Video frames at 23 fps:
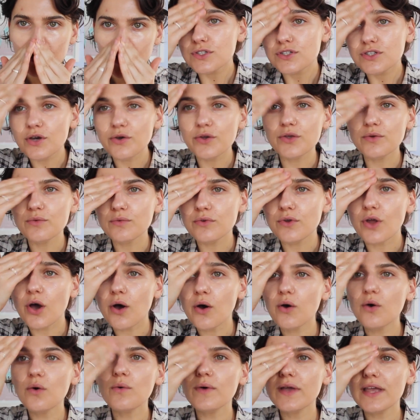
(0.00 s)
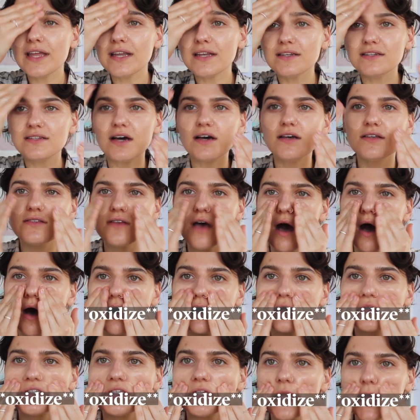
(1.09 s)
So you know it does
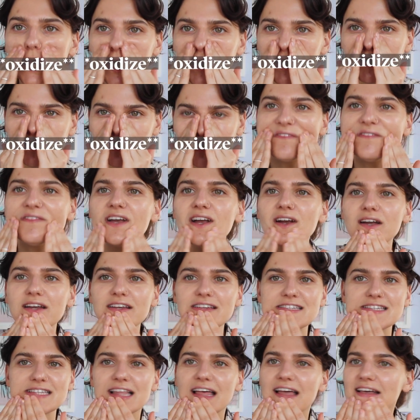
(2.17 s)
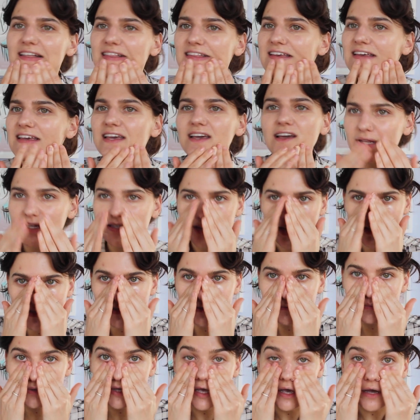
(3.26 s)
oxidate very slightly. It
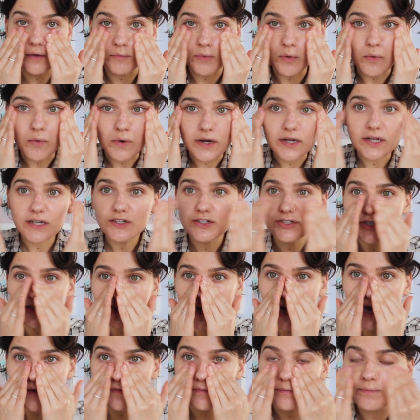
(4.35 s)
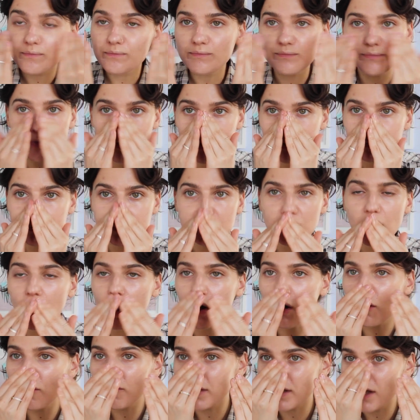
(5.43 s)
doesn't become orange. I've used
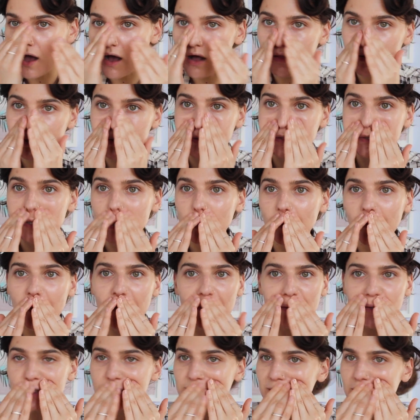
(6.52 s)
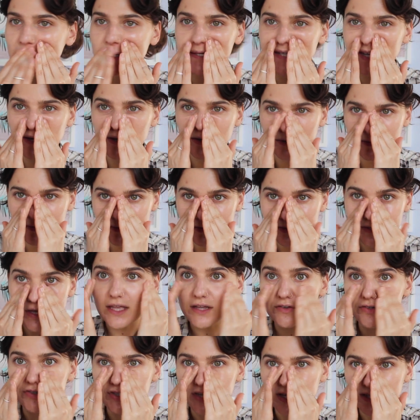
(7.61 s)
all the colors on all skin tones.
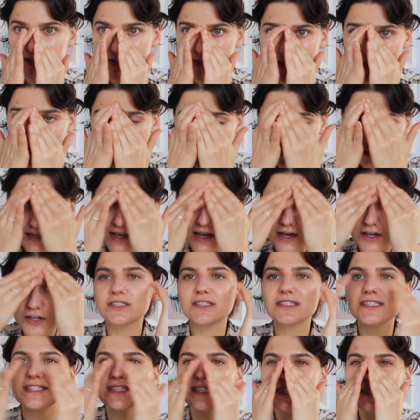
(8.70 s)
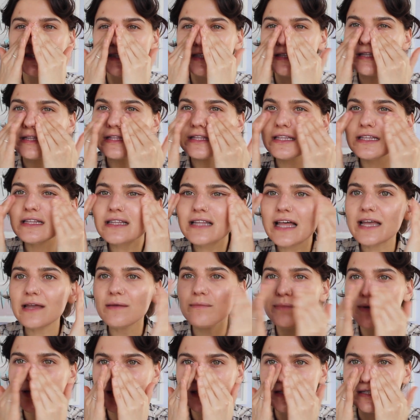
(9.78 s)
It just gets a
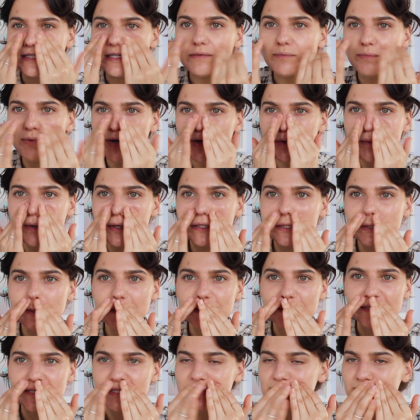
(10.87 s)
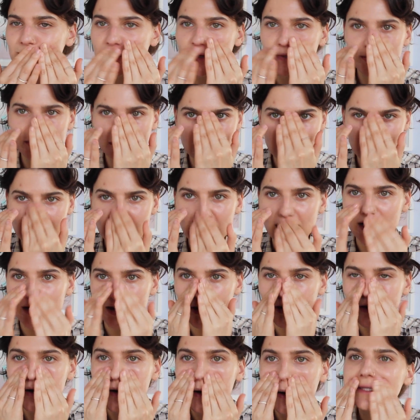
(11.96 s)
slight bit deeper once it's exposed to the
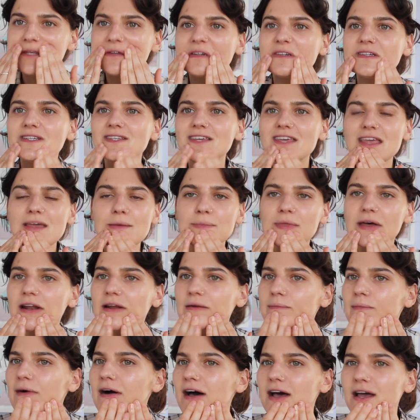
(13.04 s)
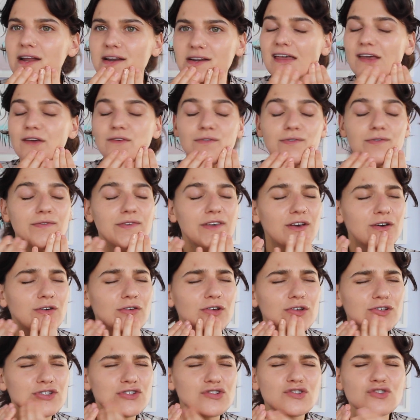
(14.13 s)
air. So just keep that in mind. It
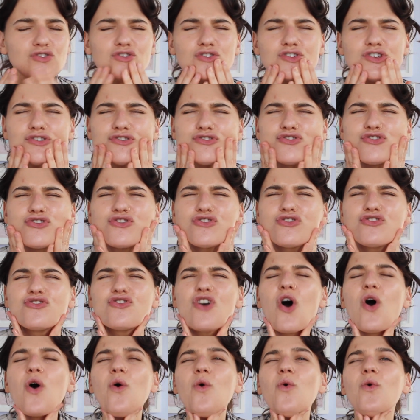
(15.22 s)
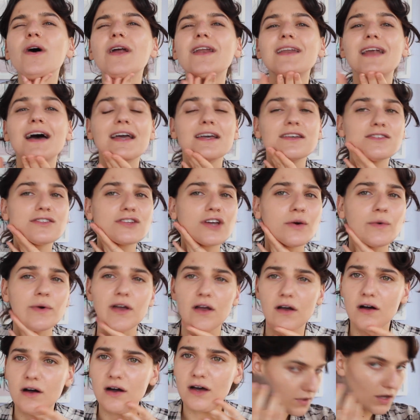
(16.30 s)
feels so nice
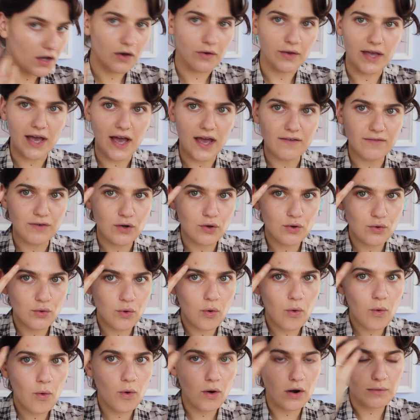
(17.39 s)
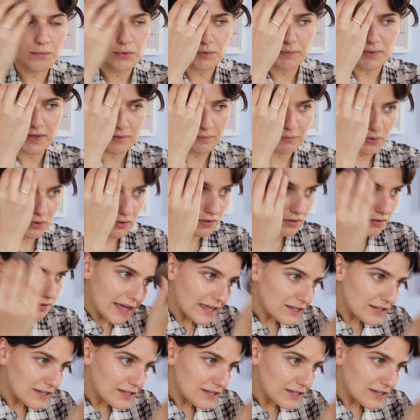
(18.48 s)
going on. Oh yeah, I have a horrible pimple.